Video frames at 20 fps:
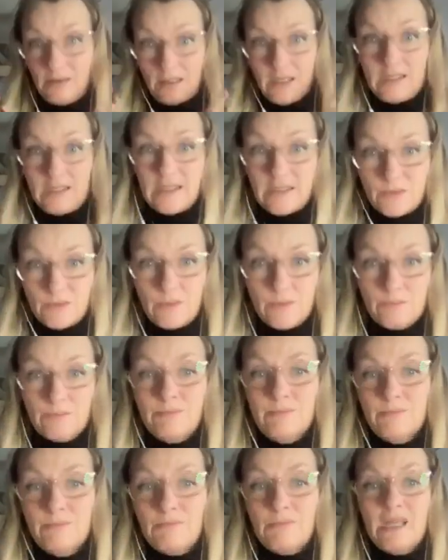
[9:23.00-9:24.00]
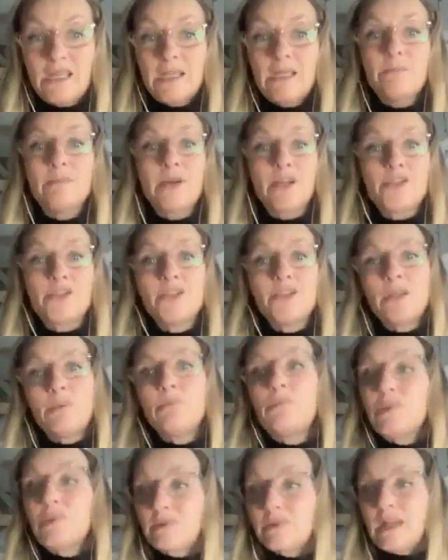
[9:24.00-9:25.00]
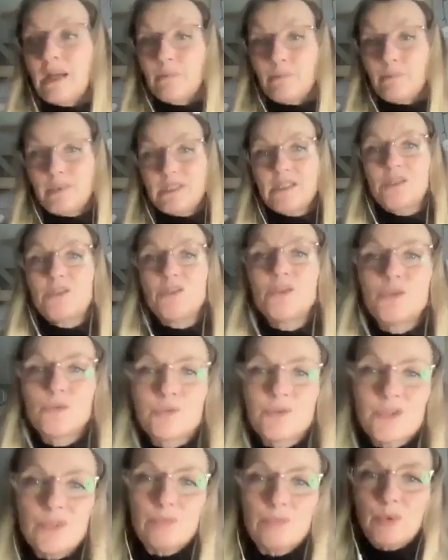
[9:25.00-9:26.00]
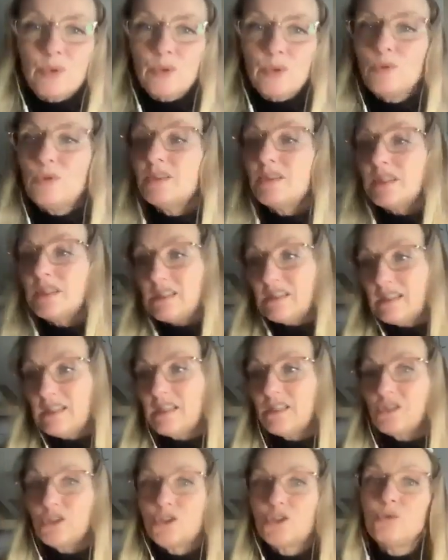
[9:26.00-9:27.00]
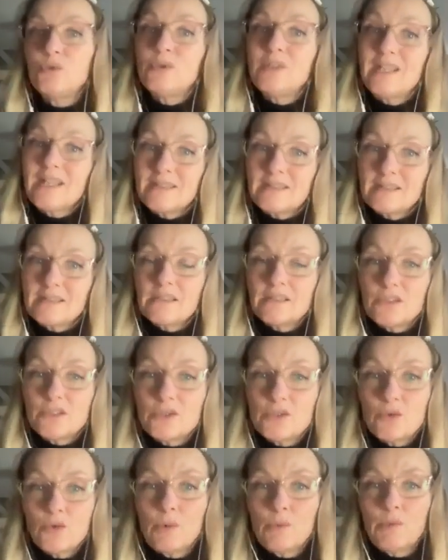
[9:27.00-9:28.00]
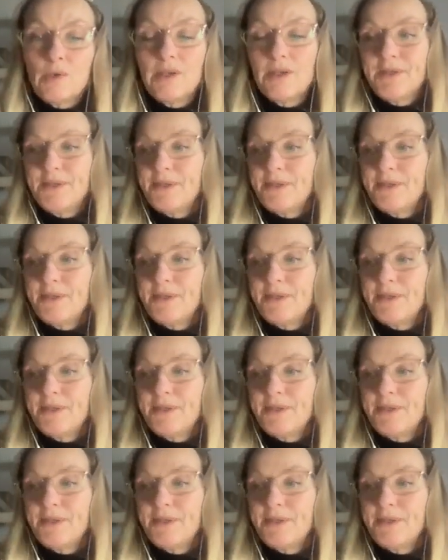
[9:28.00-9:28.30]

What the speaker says: And that's me imagining that potential. So Paula's attached to getting the job.